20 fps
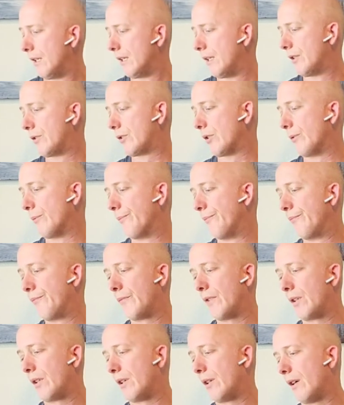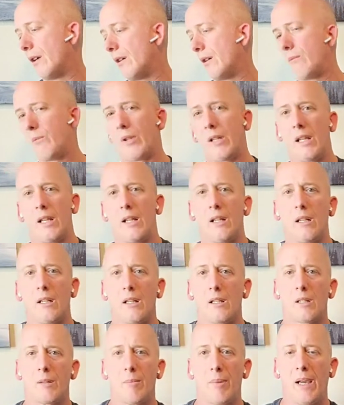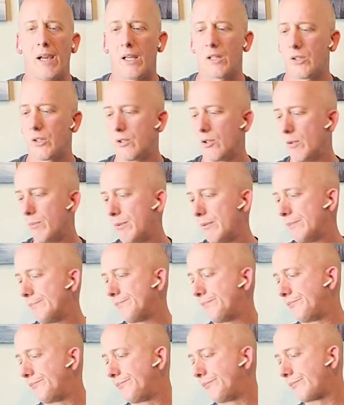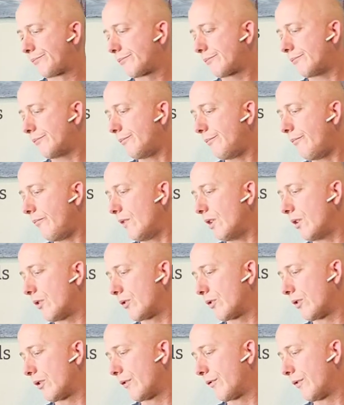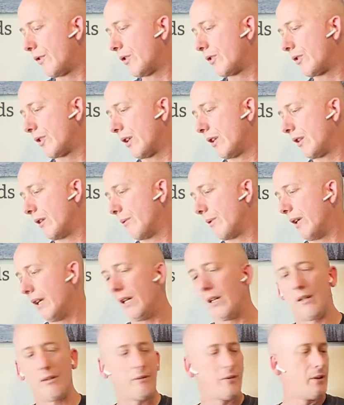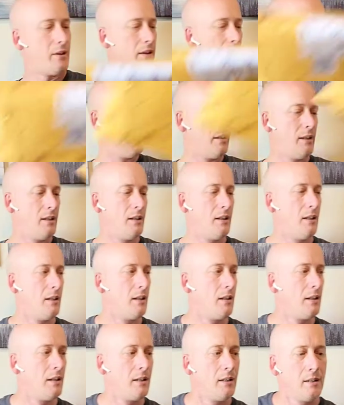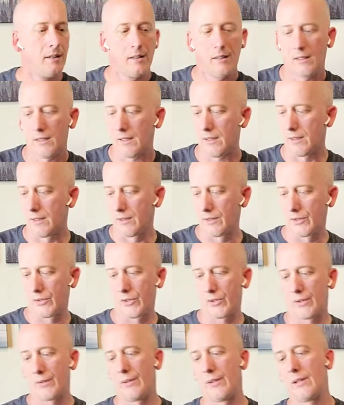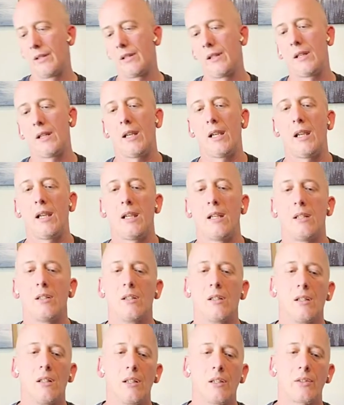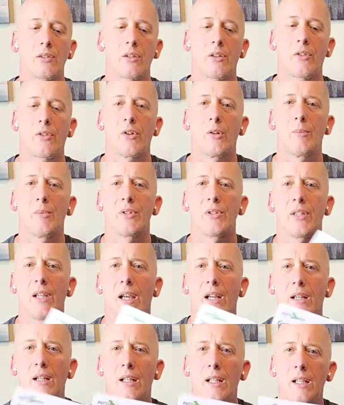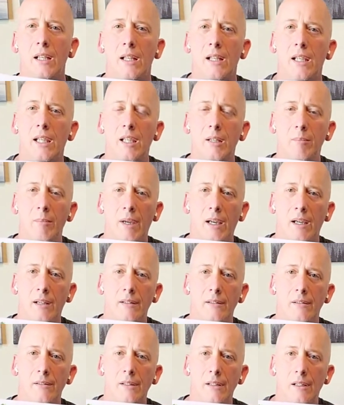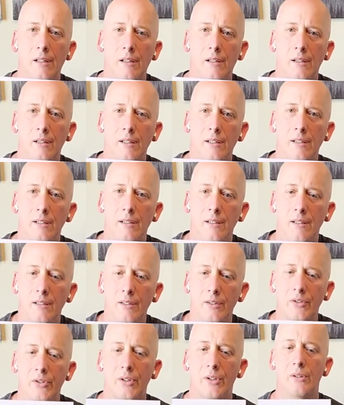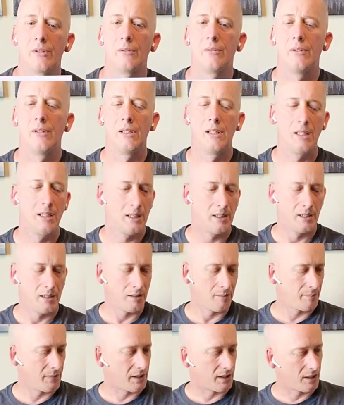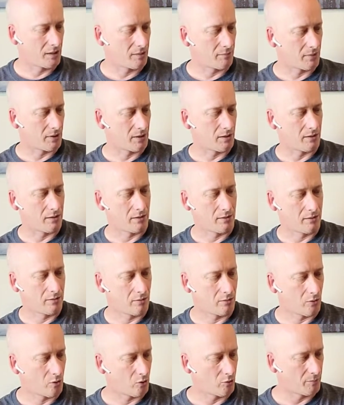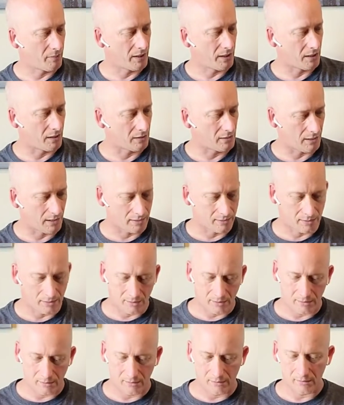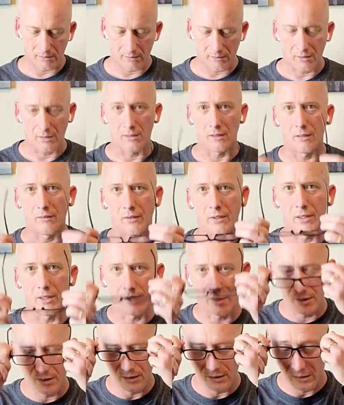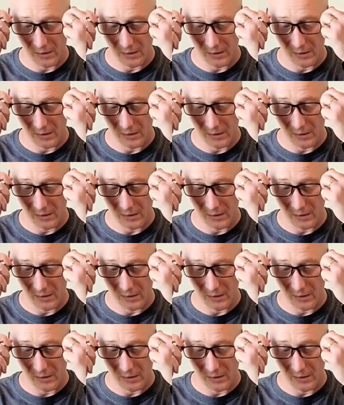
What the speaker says: So, all right, I went ahead and cut the packaging open. So the first thing that we have is a DELUXE thermostat heat mat. All right. So, let me get my old man glasses. I love these.